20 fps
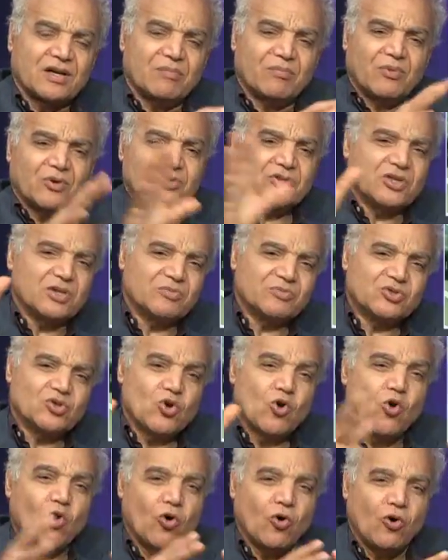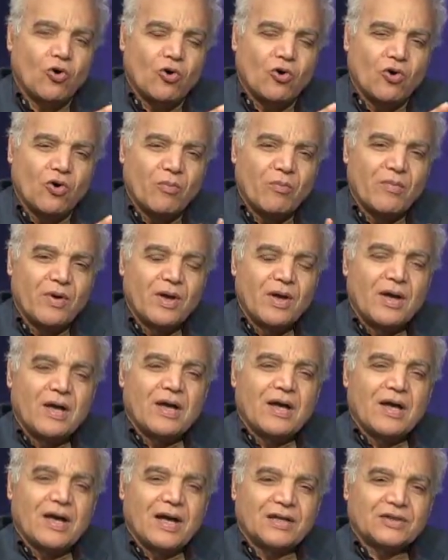Muslims go home
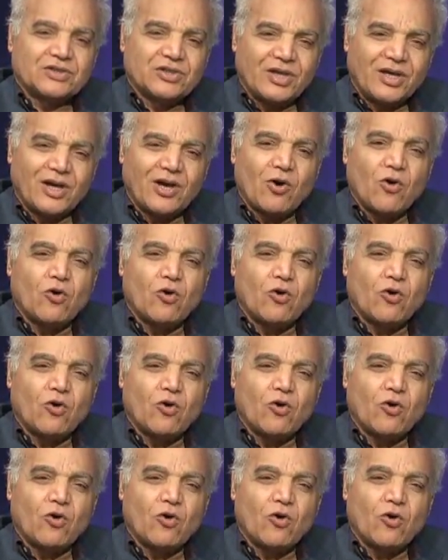and take